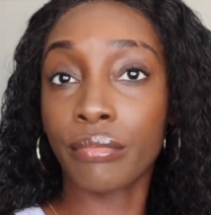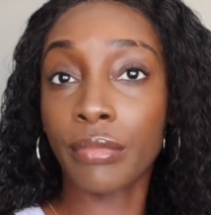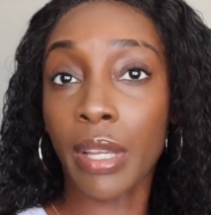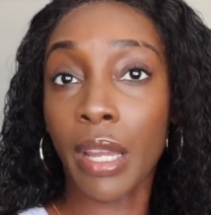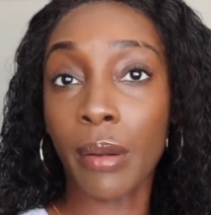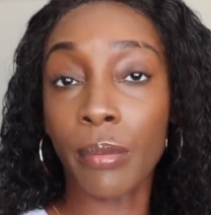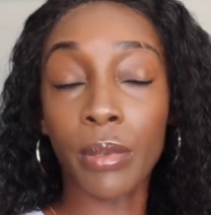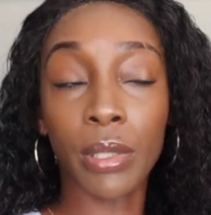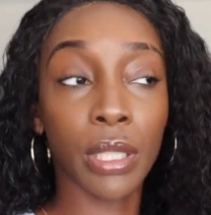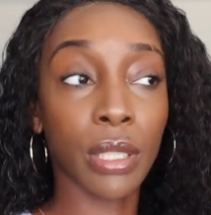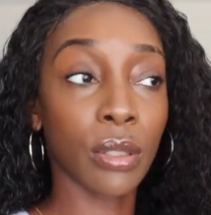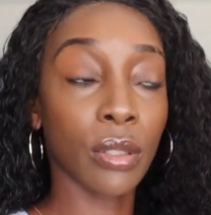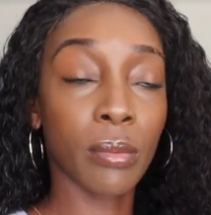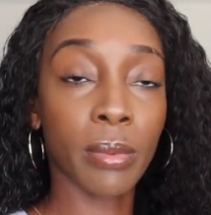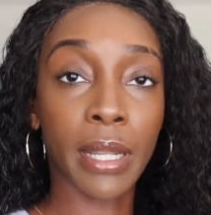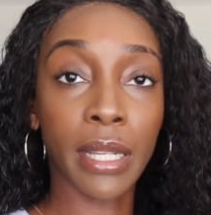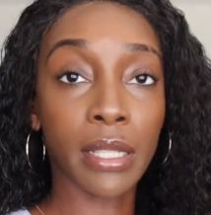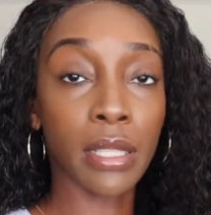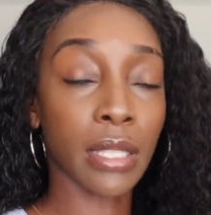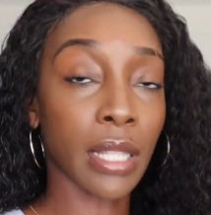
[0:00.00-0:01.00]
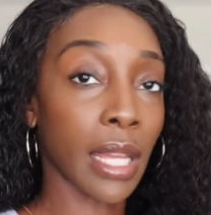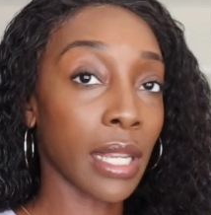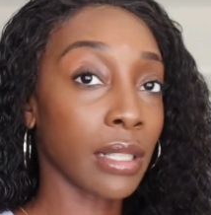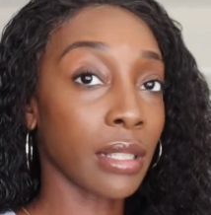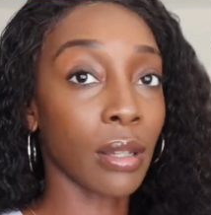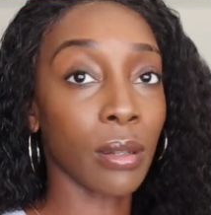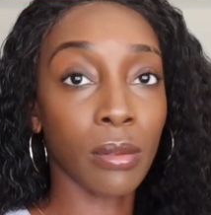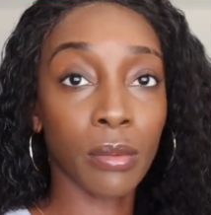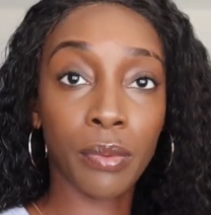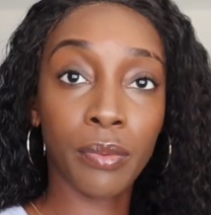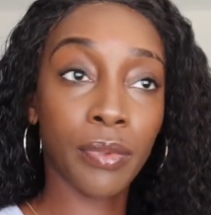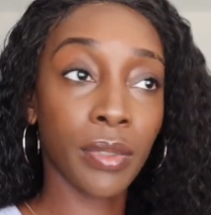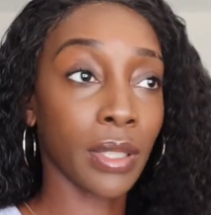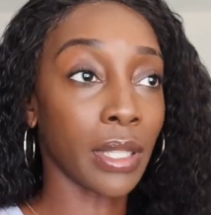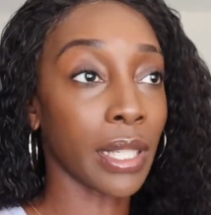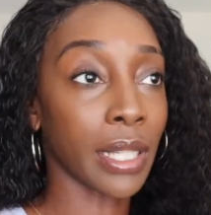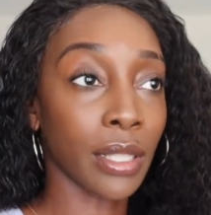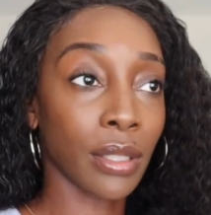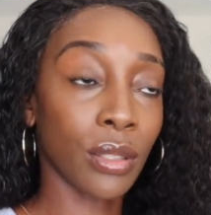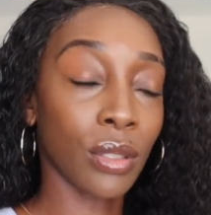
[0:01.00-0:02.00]
I really do, but I don't feel
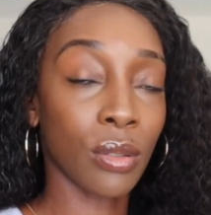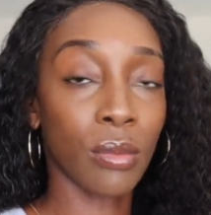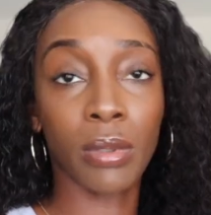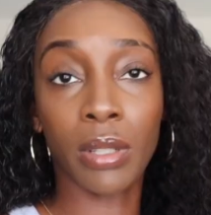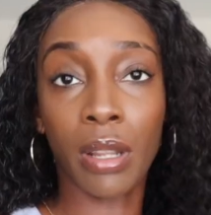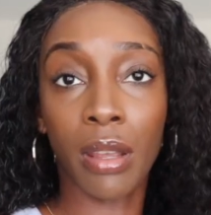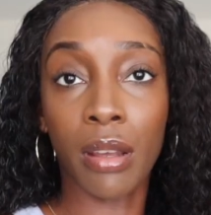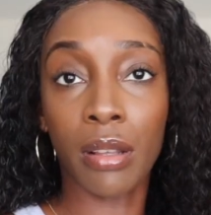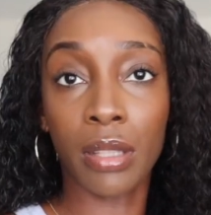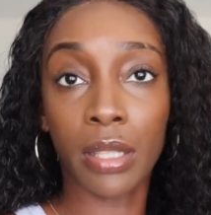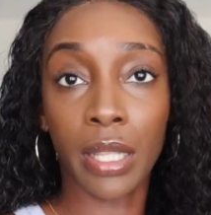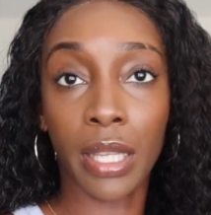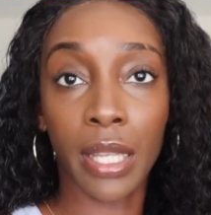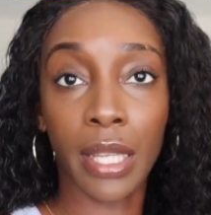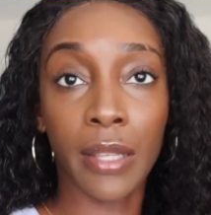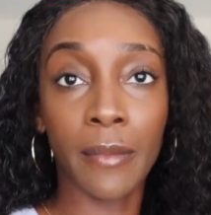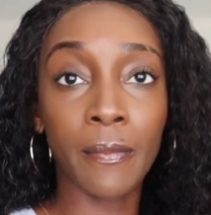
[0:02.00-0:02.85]
like doing all of that.